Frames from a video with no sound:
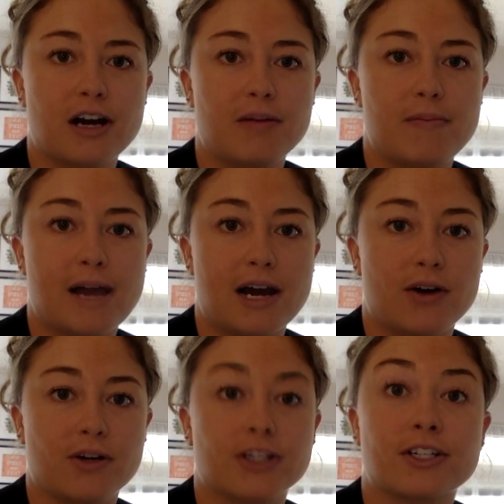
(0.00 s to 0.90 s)

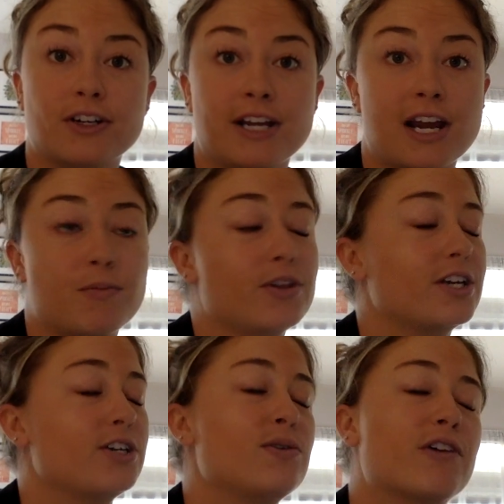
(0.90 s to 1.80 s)
about a certain animal
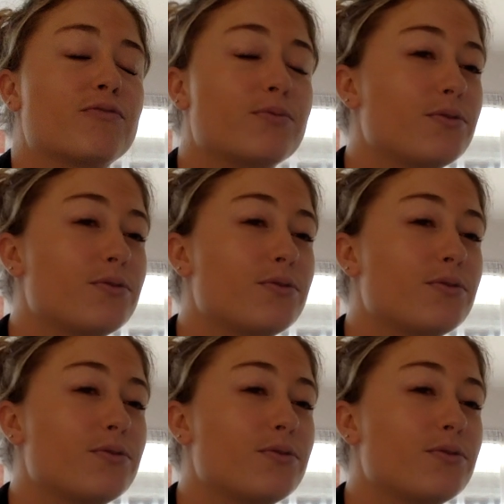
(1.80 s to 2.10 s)
that you have